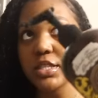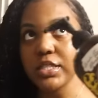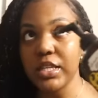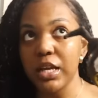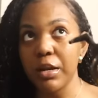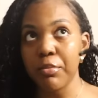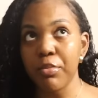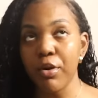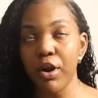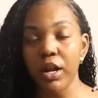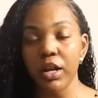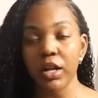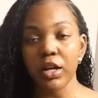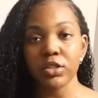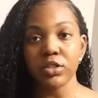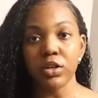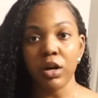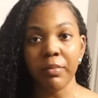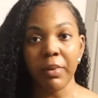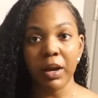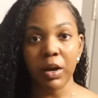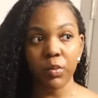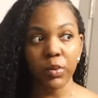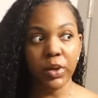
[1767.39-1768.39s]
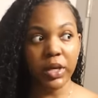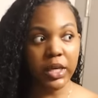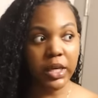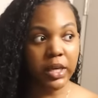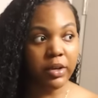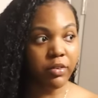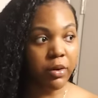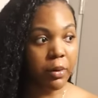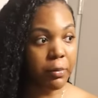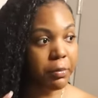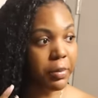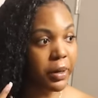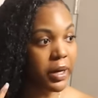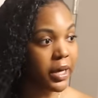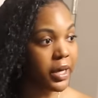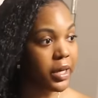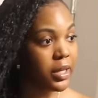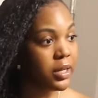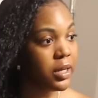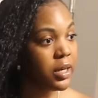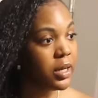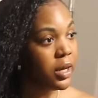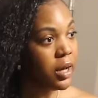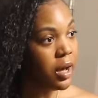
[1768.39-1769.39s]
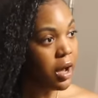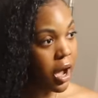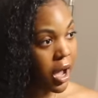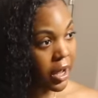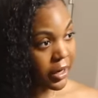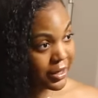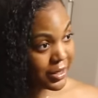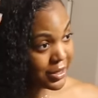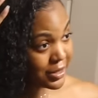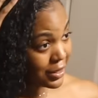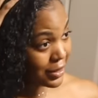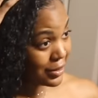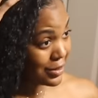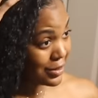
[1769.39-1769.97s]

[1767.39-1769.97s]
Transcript: same products on my weave, but honestly